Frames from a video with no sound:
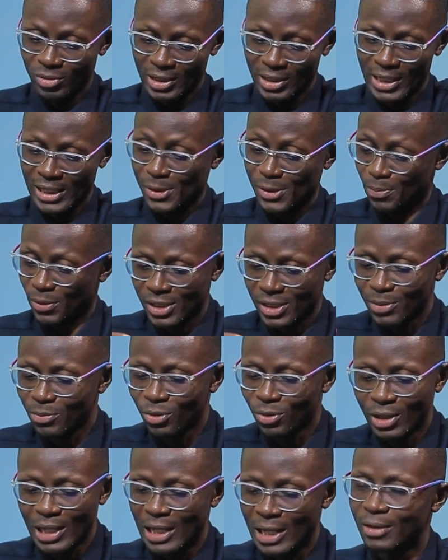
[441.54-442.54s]
it's
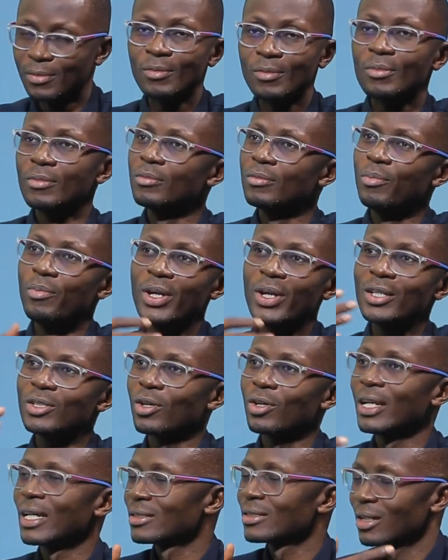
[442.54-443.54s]
possible that based
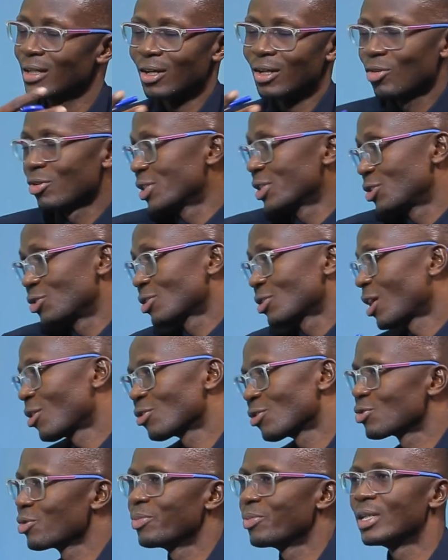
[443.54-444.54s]
on external conditions, you can
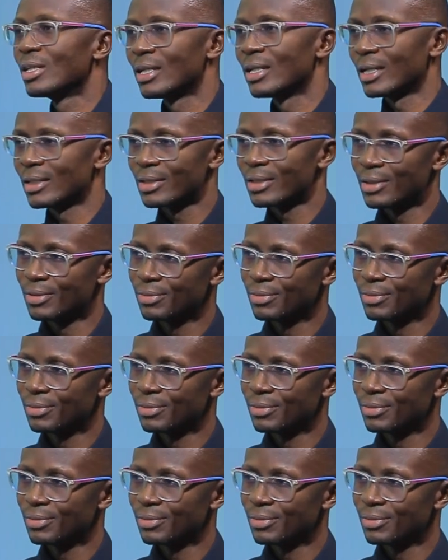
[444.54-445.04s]
also be in debt?